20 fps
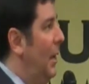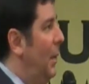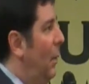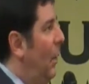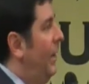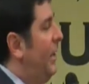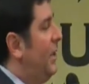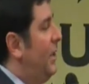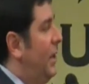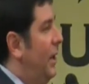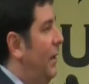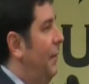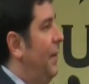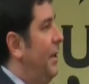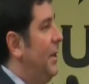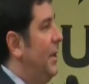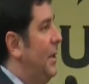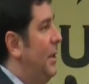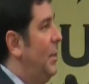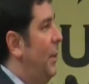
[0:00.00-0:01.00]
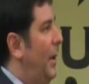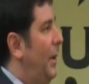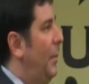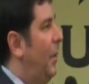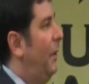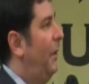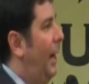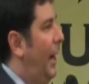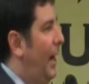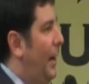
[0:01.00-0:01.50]
what services we
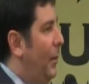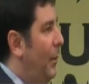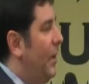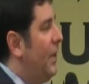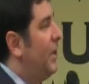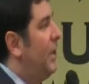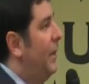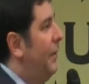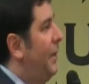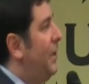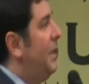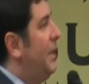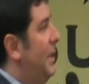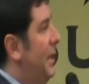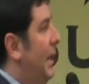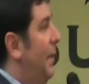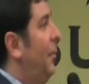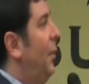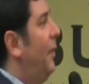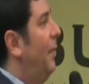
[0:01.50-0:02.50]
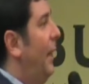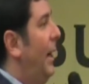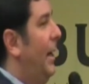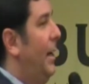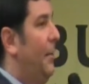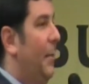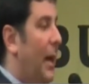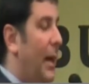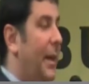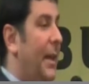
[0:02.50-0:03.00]
provide, and what services get
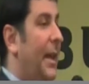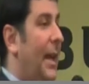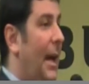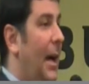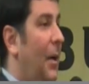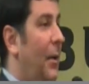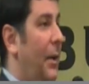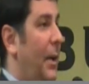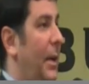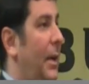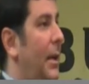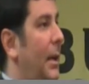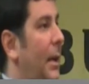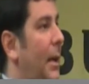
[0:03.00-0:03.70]
provided by the county.